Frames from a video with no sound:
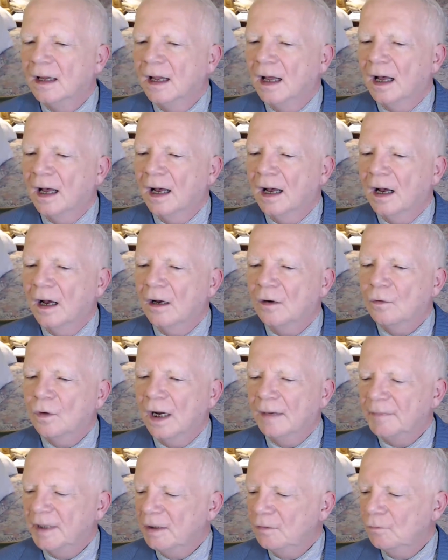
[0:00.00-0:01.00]

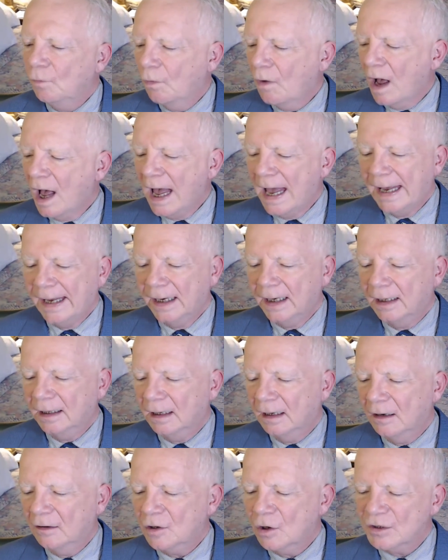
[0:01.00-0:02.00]
I mean, why?
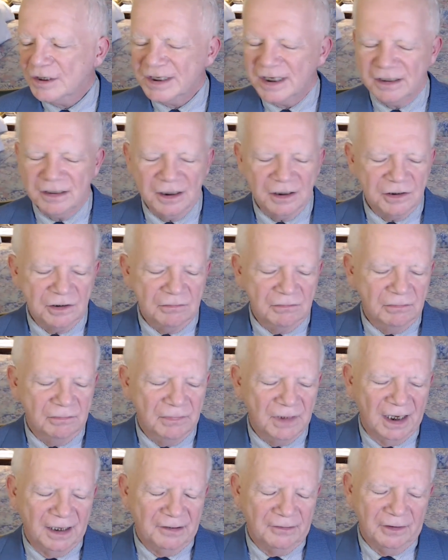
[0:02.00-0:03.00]
Of course, I
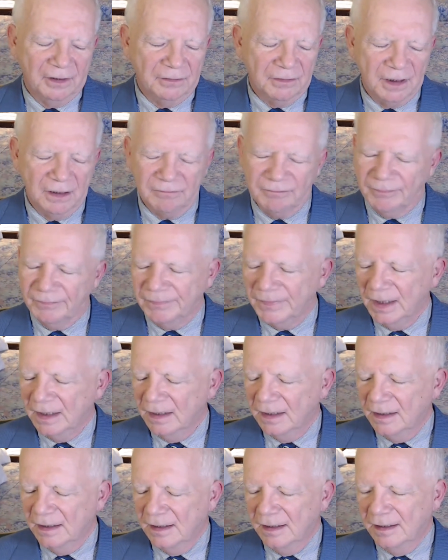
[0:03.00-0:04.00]
don't know.
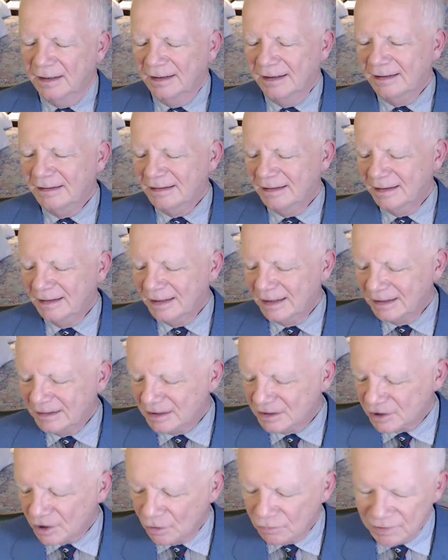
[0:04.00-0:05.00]
The
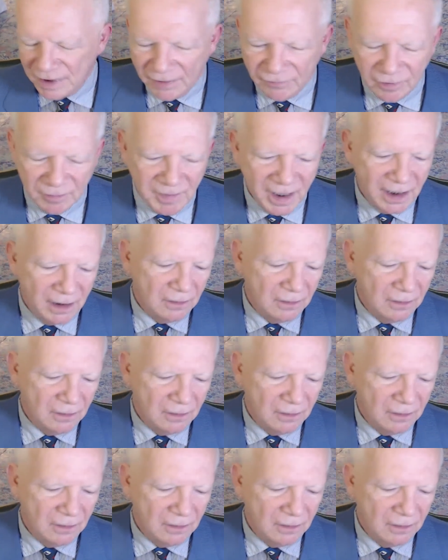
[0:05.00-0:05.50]
show never made